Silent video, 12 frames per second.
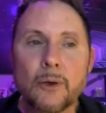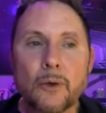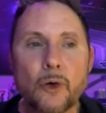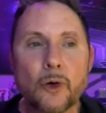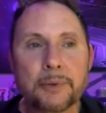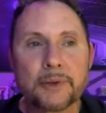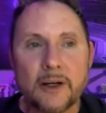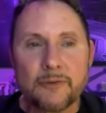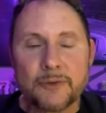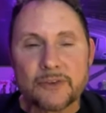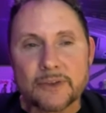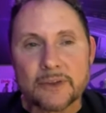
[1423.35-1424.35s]
corporate
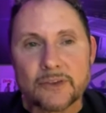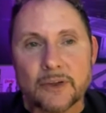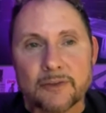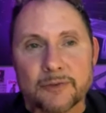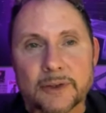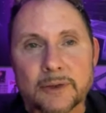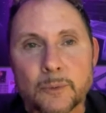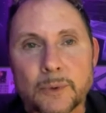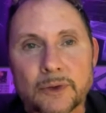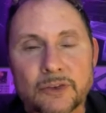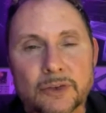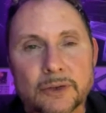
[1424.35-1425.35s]
offices in
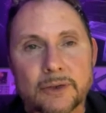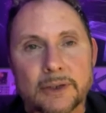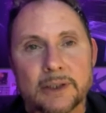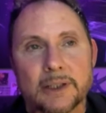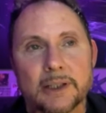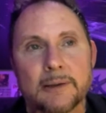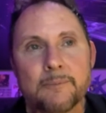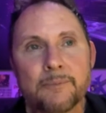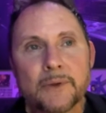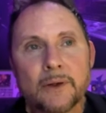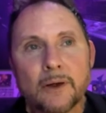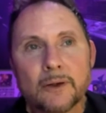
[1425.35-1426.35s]
Wilshire and
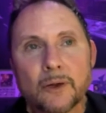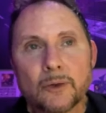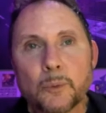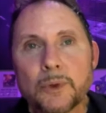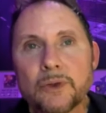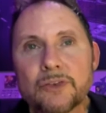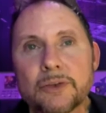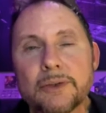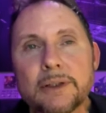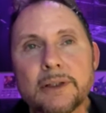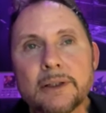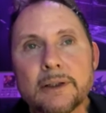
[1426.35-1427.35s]
on Wilshire
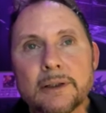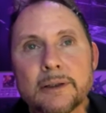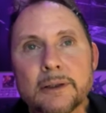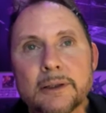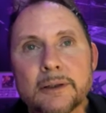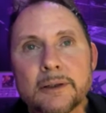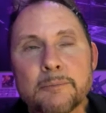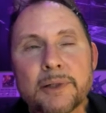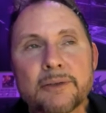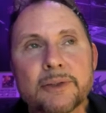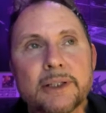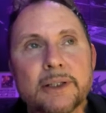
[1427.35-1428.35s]
in
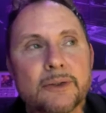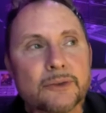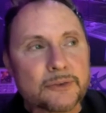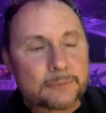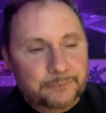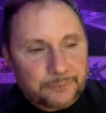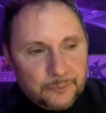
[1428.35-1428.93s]
Beverly Hills.